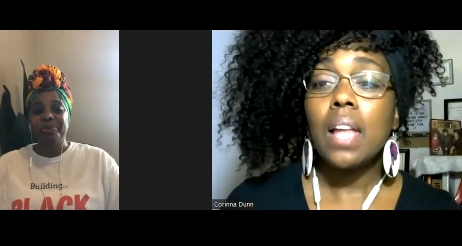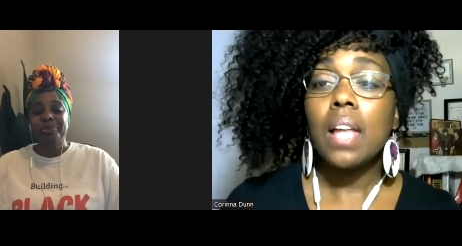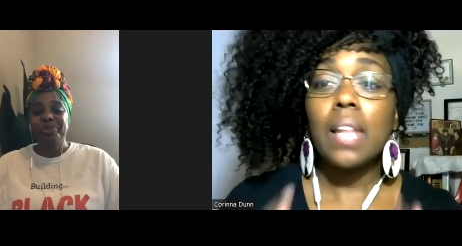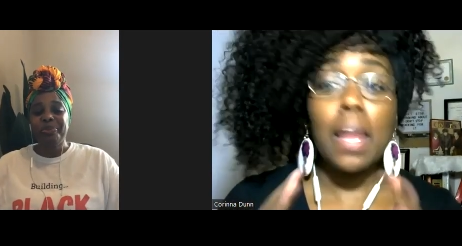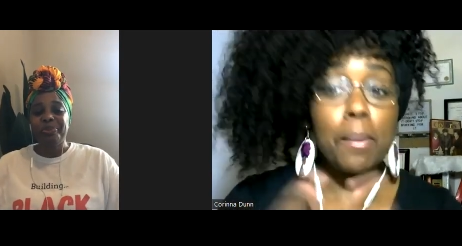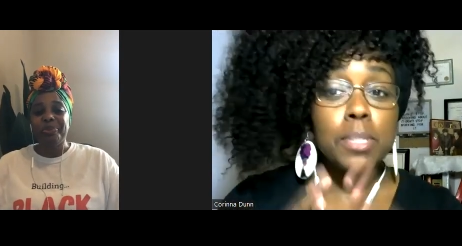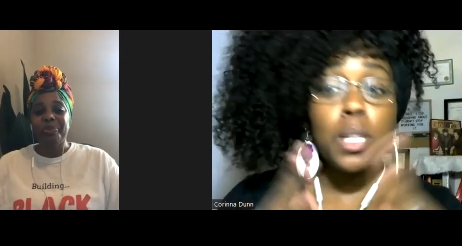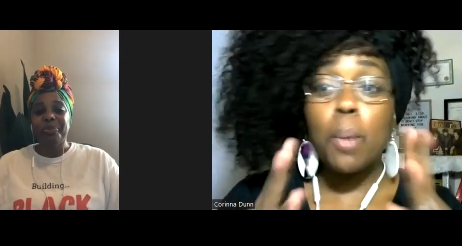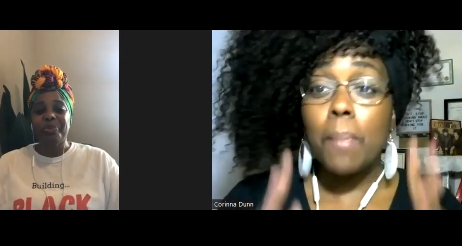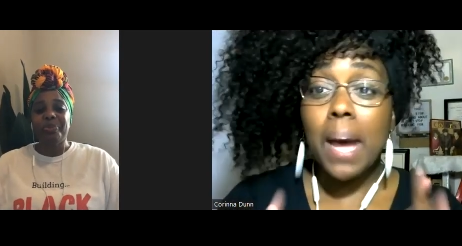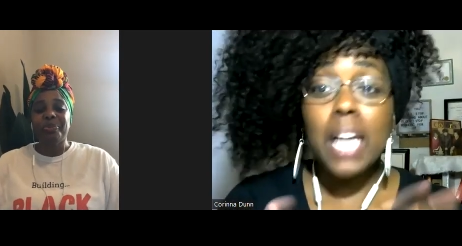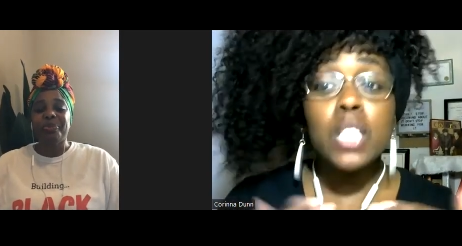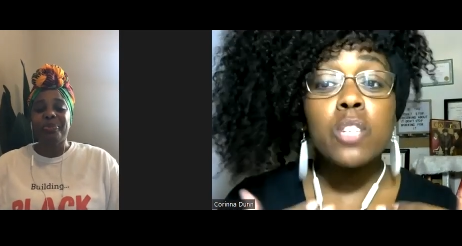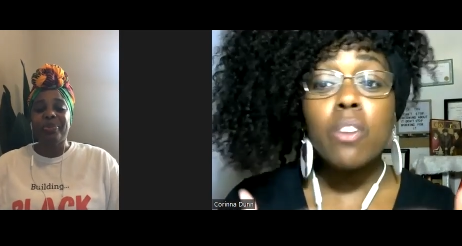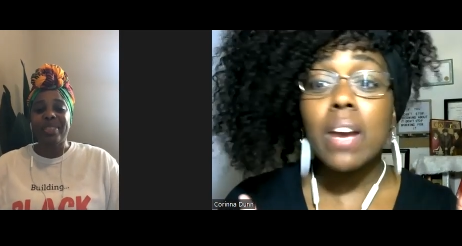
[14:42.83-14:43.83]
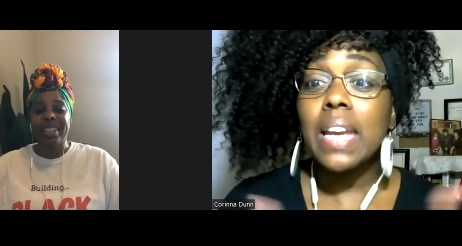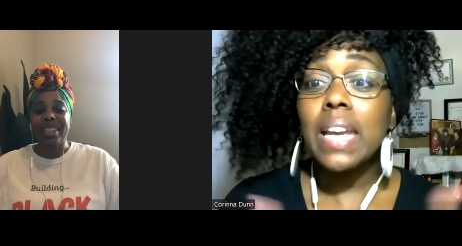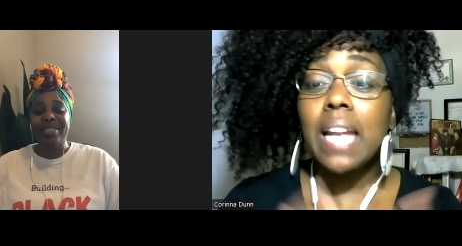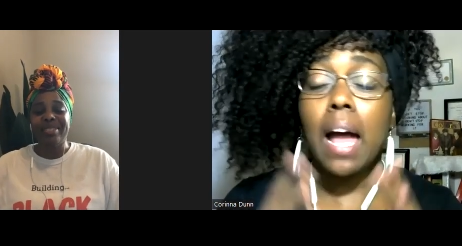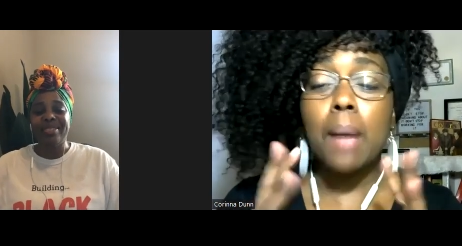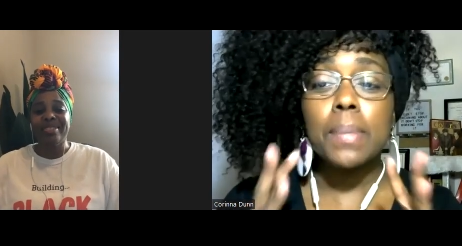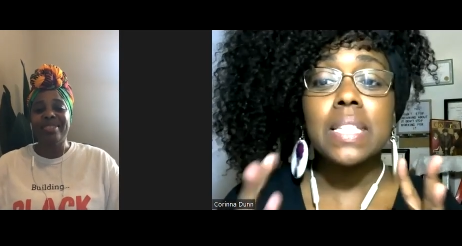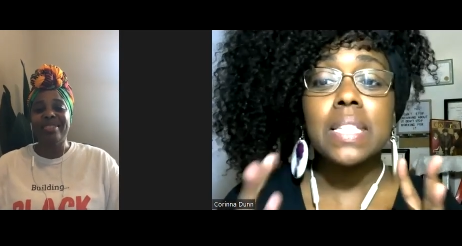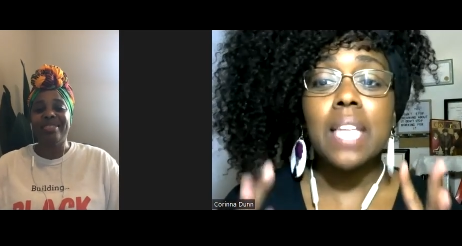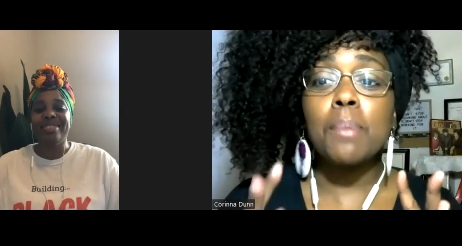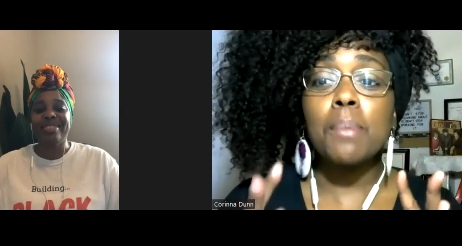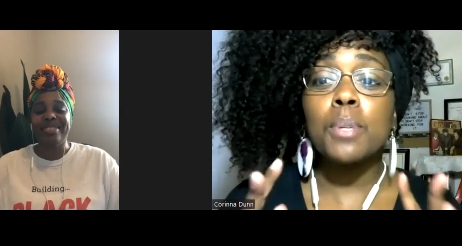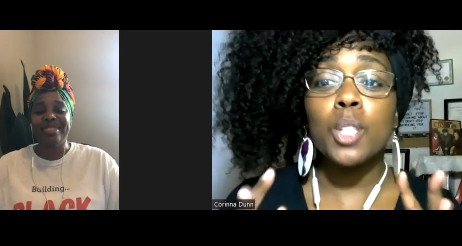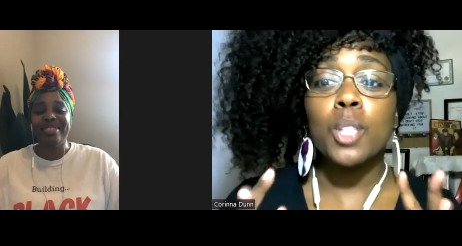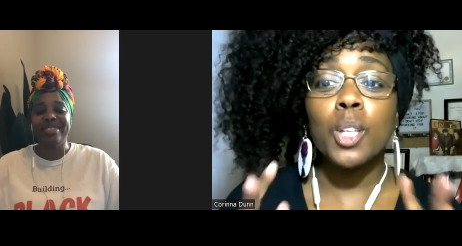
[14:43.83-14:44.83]
Speaker 1: like, so by trade, I'm a
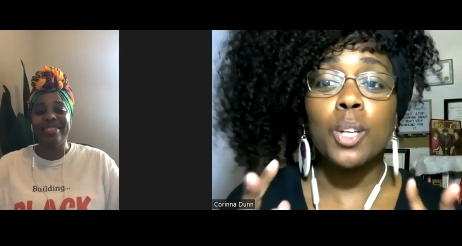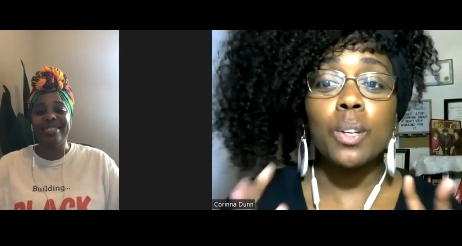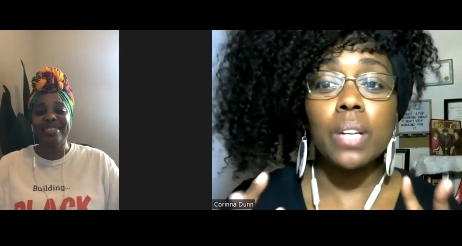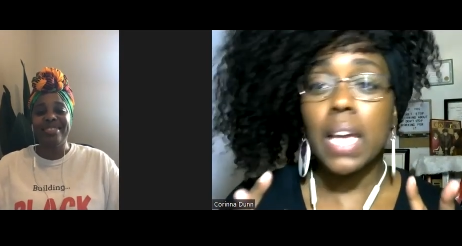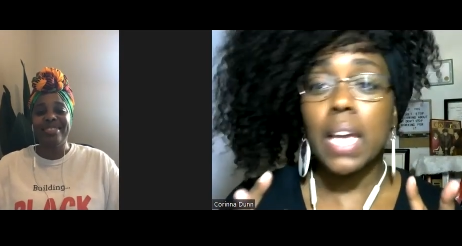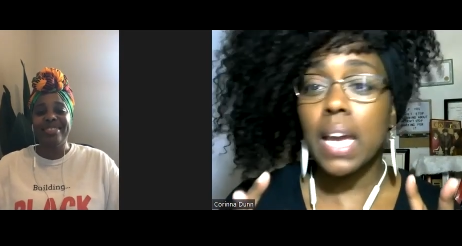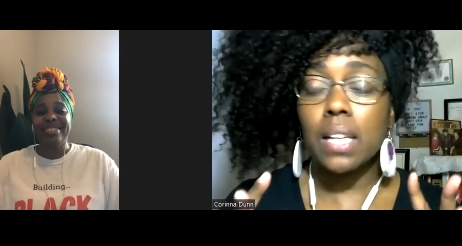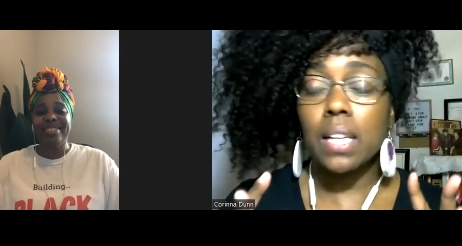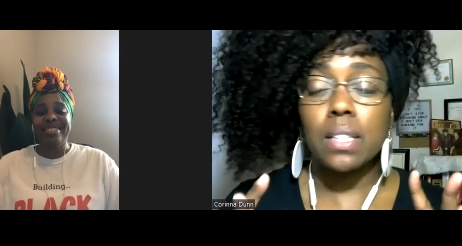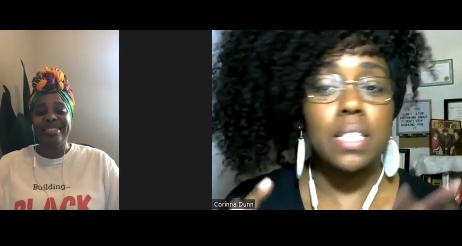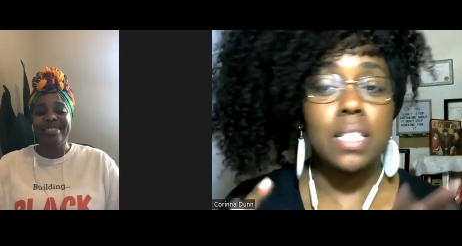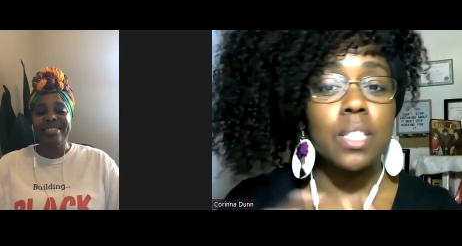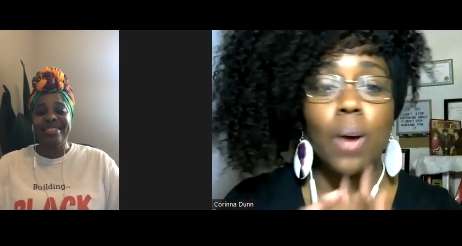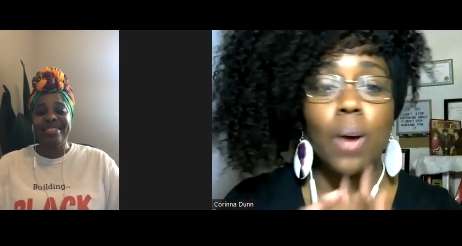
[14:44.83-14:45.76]
cybersecurity analyst.